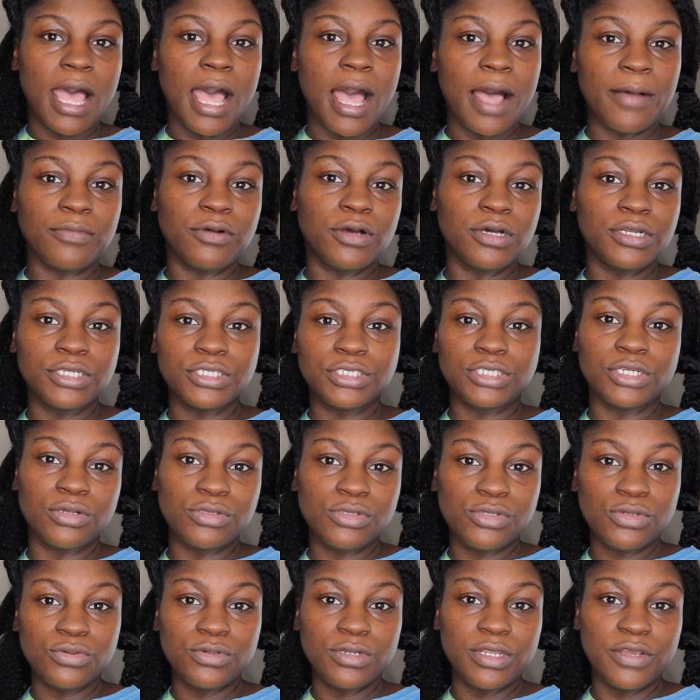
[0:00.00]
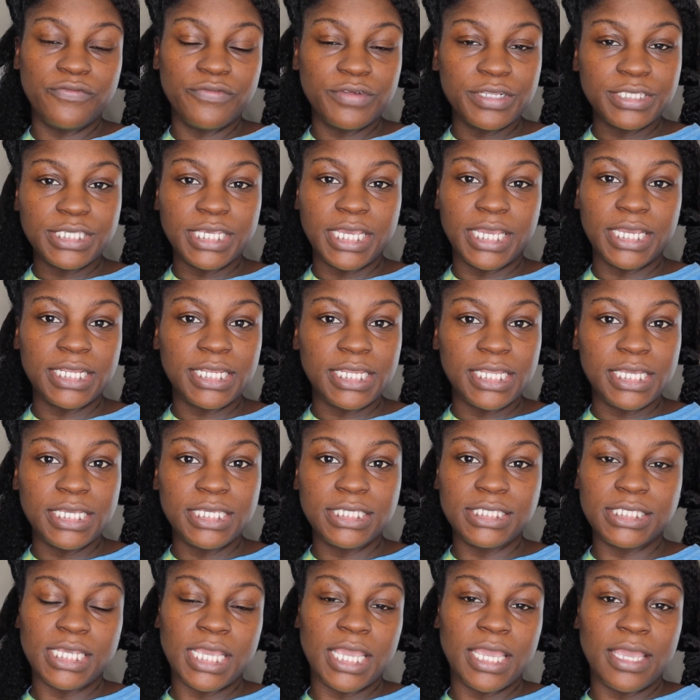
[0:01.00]
I'm going to show 2 different
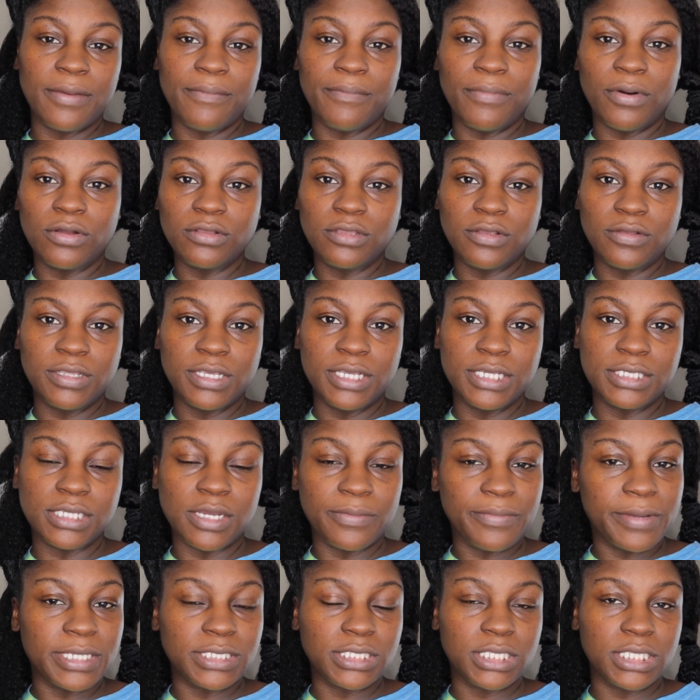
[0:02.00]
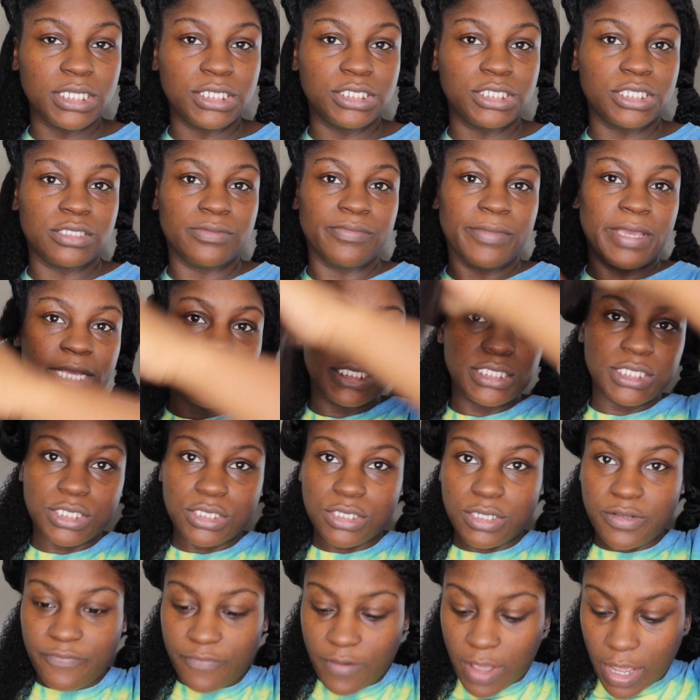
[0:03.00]
techniques, and both of these are basically just made
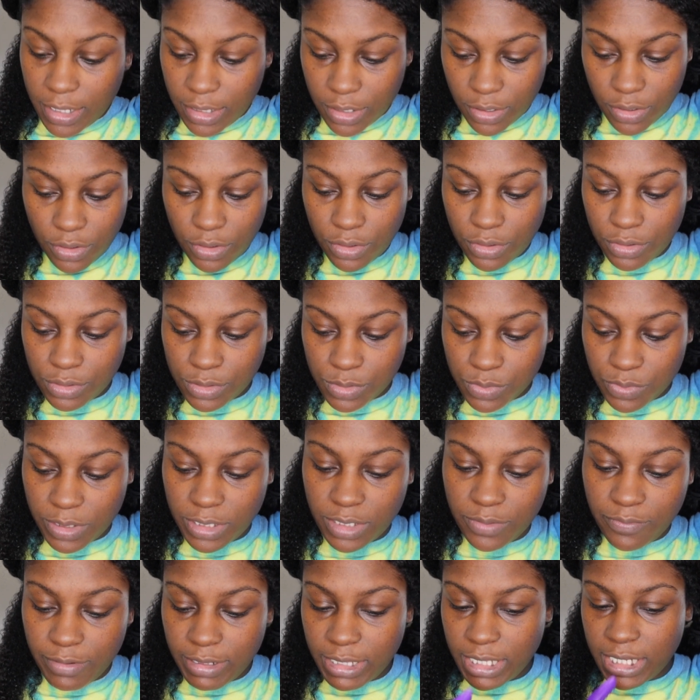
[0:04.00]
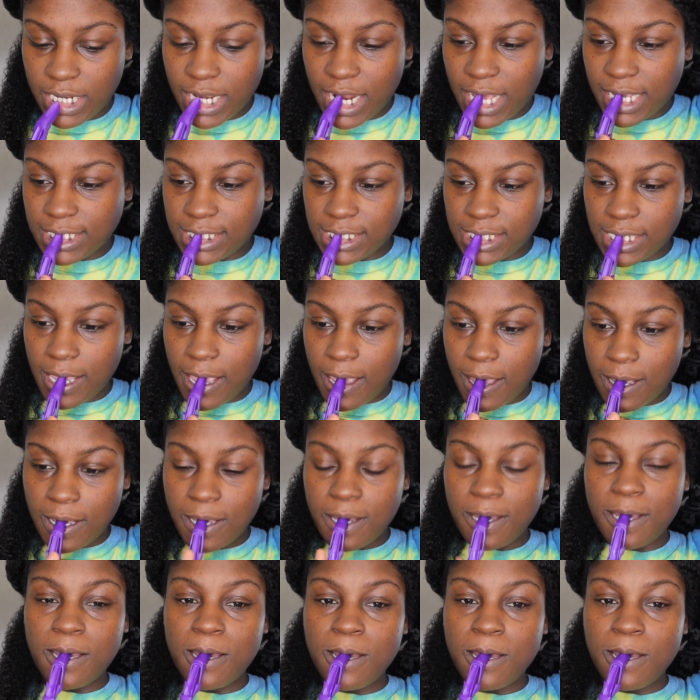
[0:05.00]
to define the curls really nicely.